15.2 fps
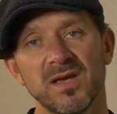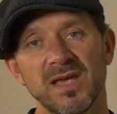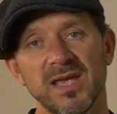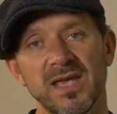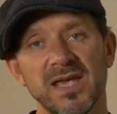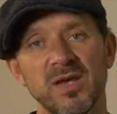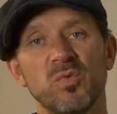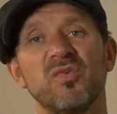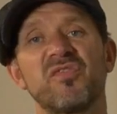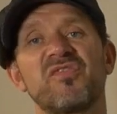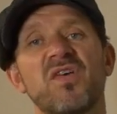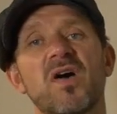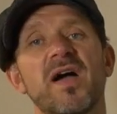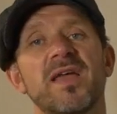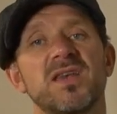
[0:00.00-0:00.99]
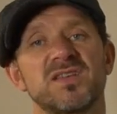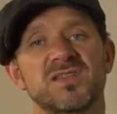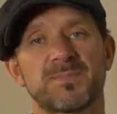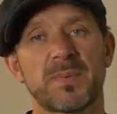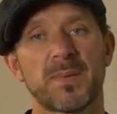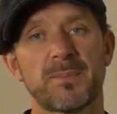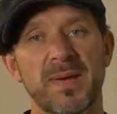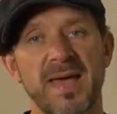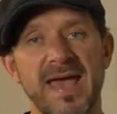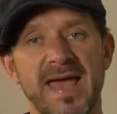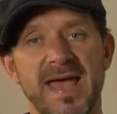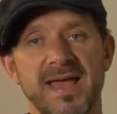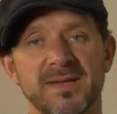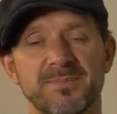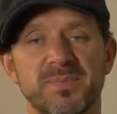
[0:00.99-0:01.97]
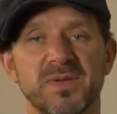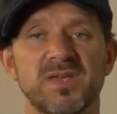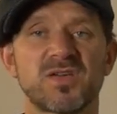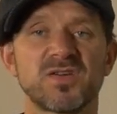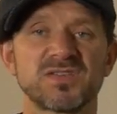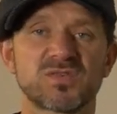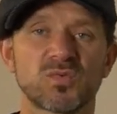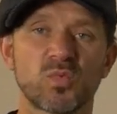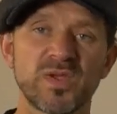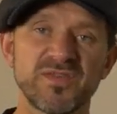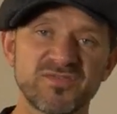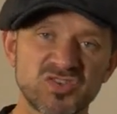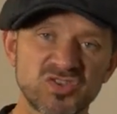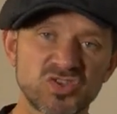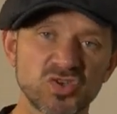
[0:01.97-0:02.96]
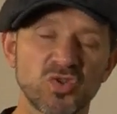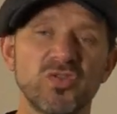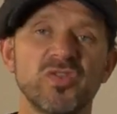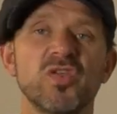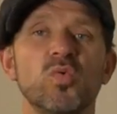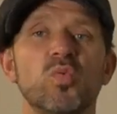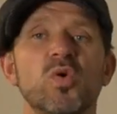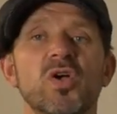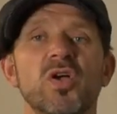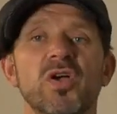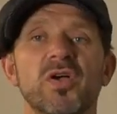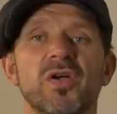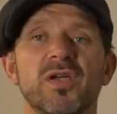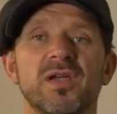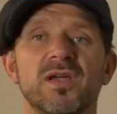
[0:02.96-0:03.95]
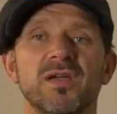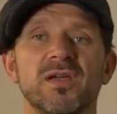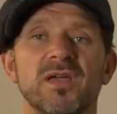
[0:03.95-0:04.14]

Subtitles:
it will find us prepared because we've done the work.